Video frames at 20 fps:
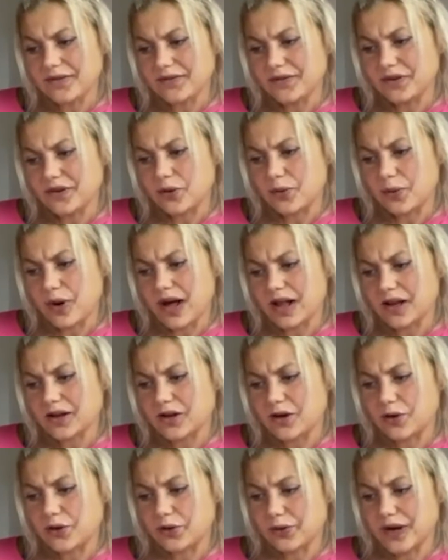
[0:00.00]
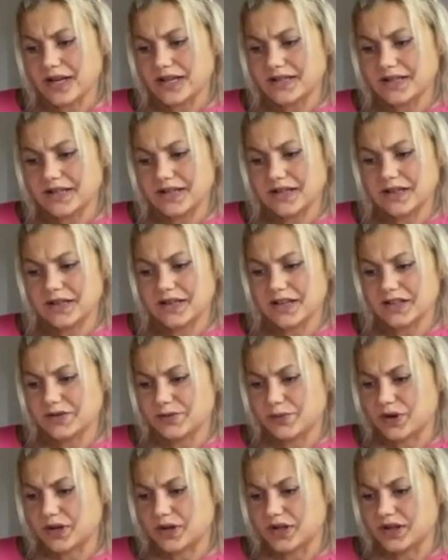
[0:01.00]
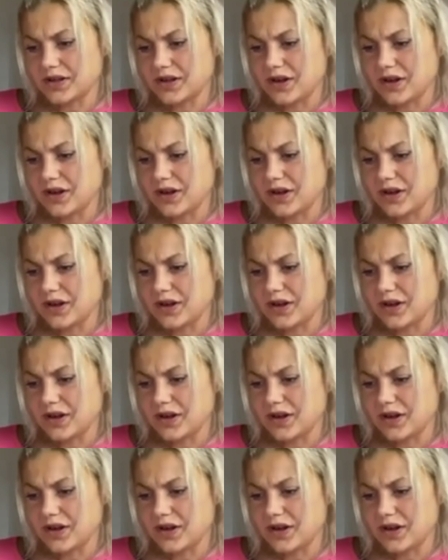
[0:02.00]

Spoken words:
a while go crazy, desperate,